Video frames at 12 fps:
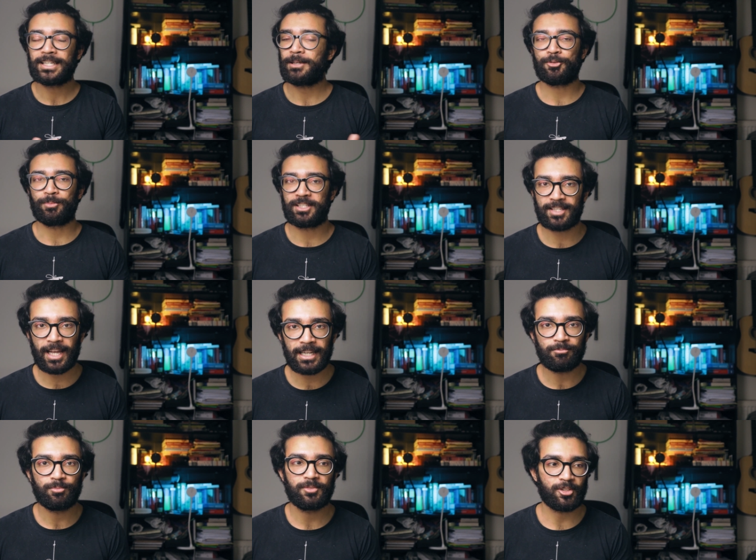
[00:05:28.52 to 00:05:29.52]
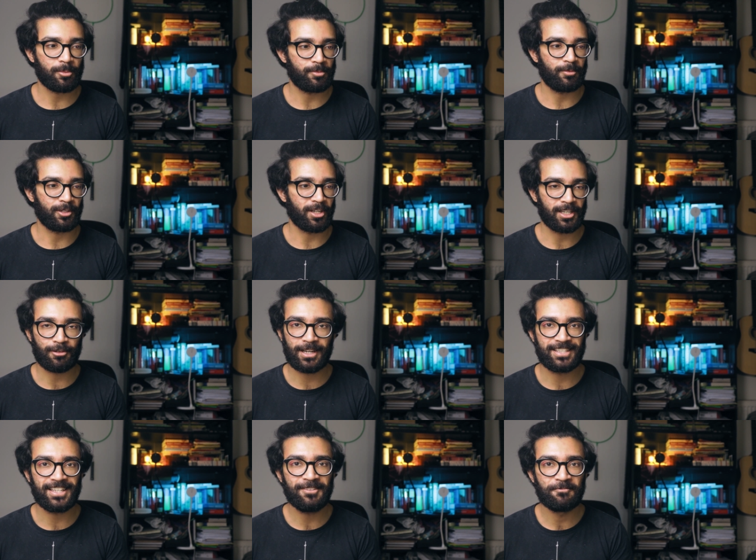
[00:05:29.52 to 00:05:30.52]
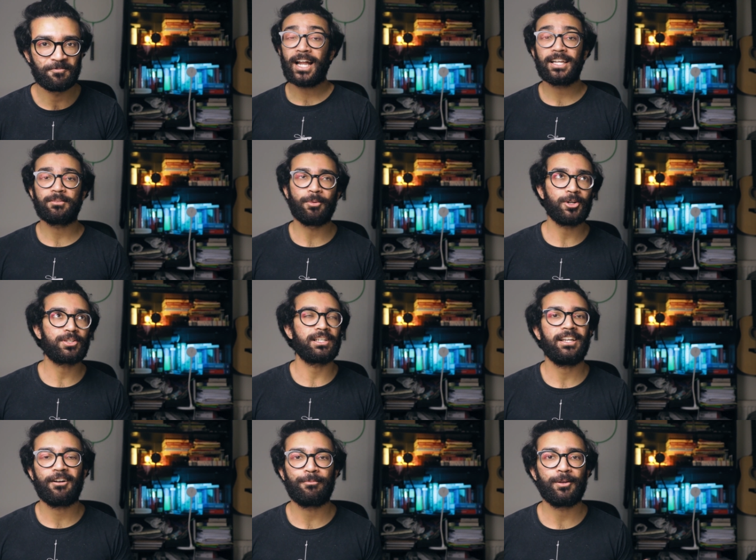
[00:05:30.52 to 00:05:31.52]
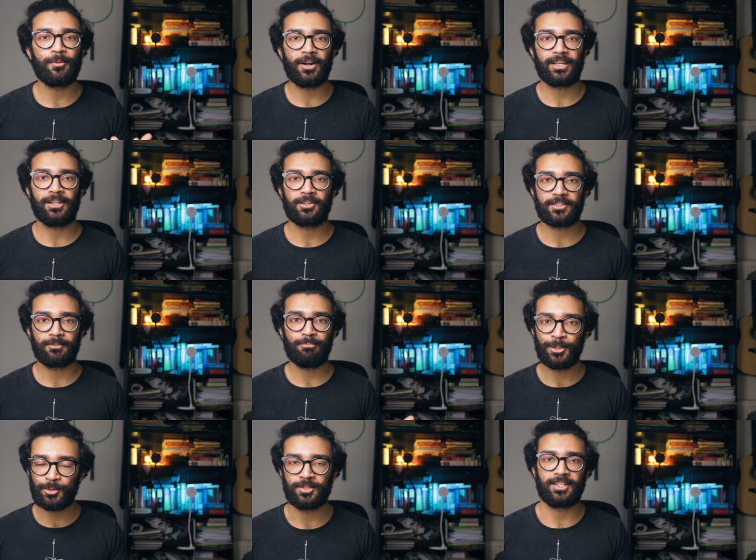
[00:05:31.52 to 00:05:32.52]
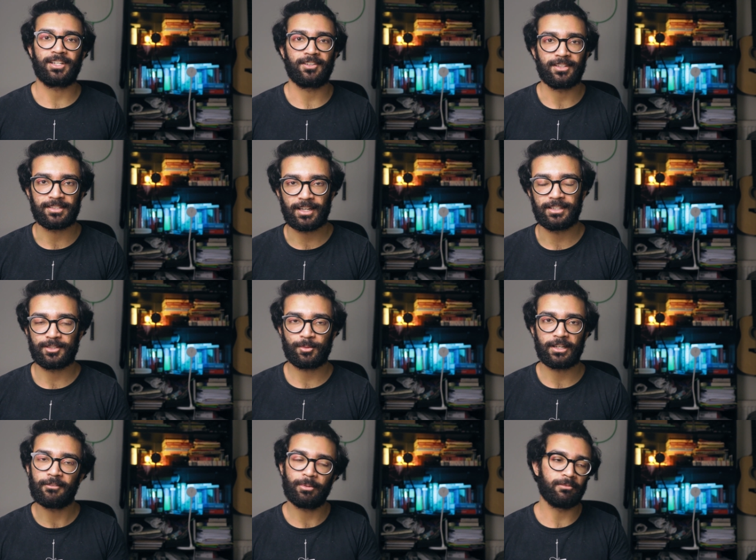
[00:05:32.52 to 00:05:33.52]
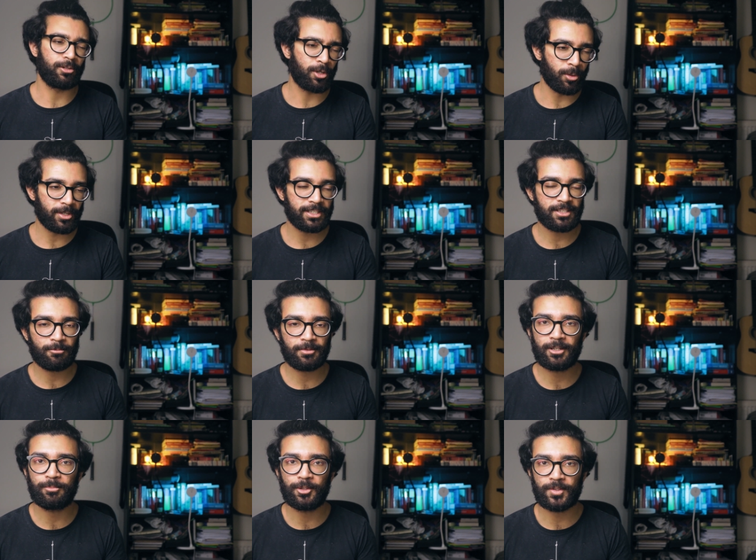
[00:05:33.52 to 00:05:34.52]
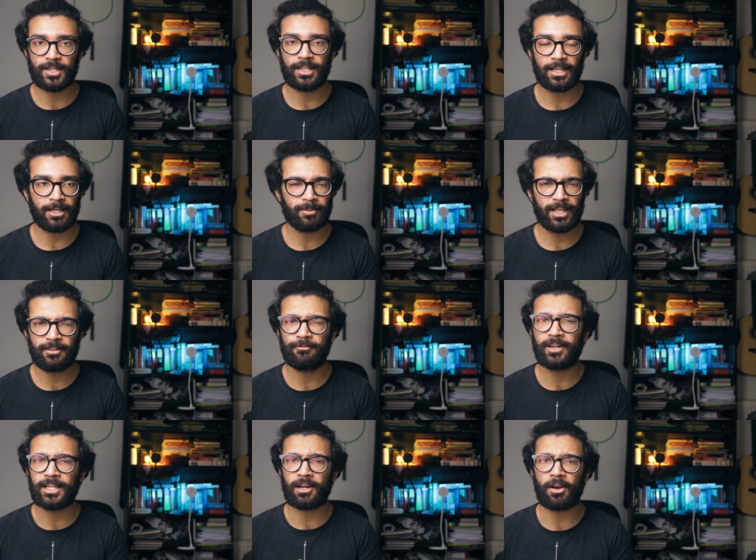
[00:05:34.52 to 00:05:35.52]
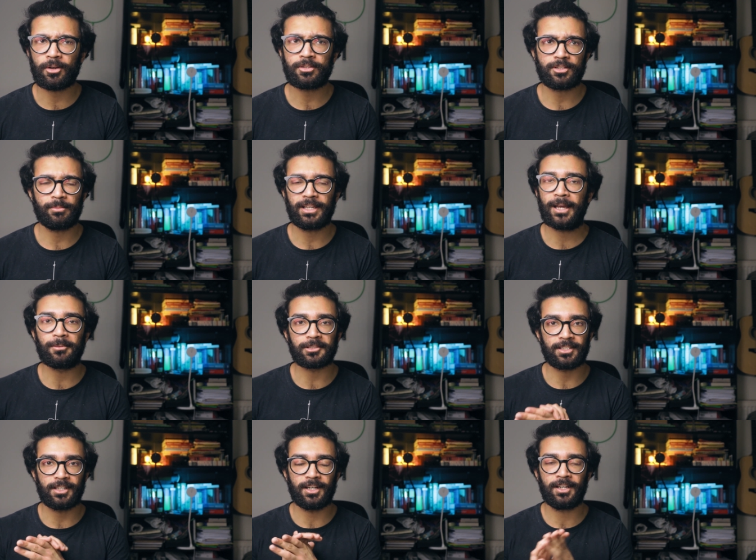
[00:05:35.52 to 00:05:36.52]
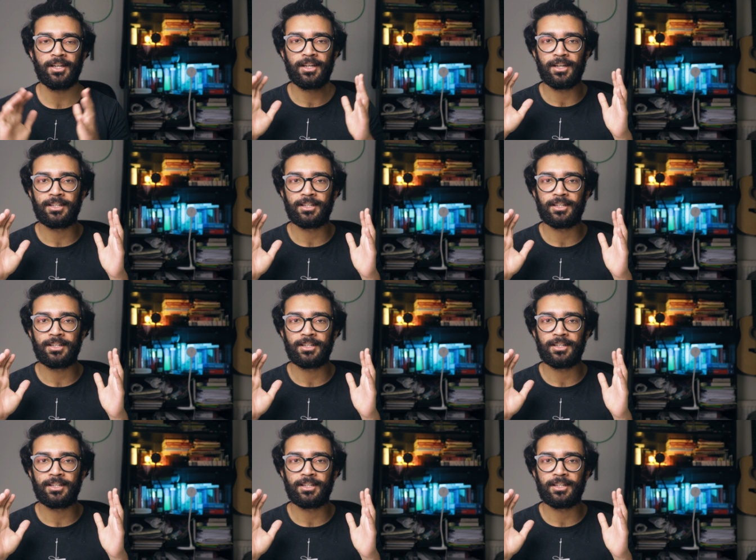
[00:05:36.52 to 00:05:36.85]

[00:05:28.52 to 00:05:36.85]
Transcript: keeps me sane, stops me from going crazy, and mostly I've been working on some music on the side as well. I've been recording some of my own music, and I'm getting very close to being able to